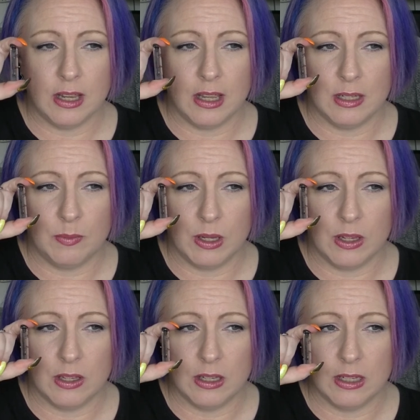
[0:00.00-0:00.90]
is
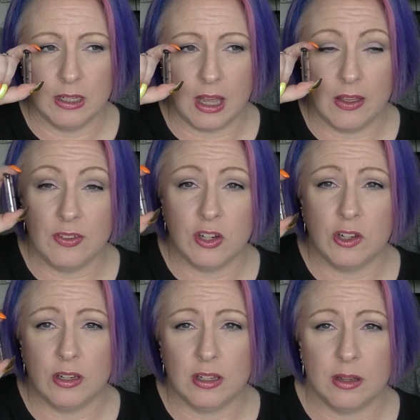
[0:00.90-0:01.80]
because I finished
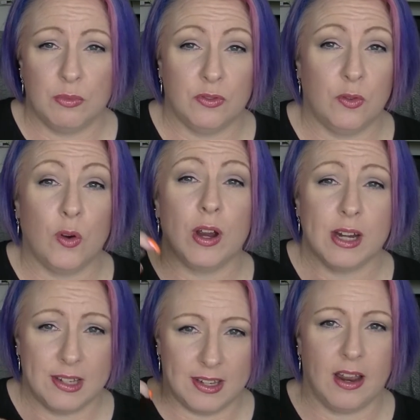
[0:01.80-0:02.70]
this up before I
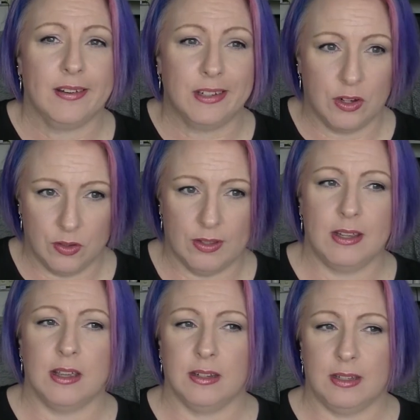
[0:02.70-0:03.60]
decided to do the
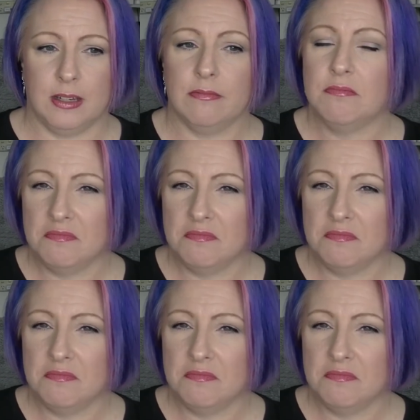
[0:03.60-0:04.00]
Skin Is In.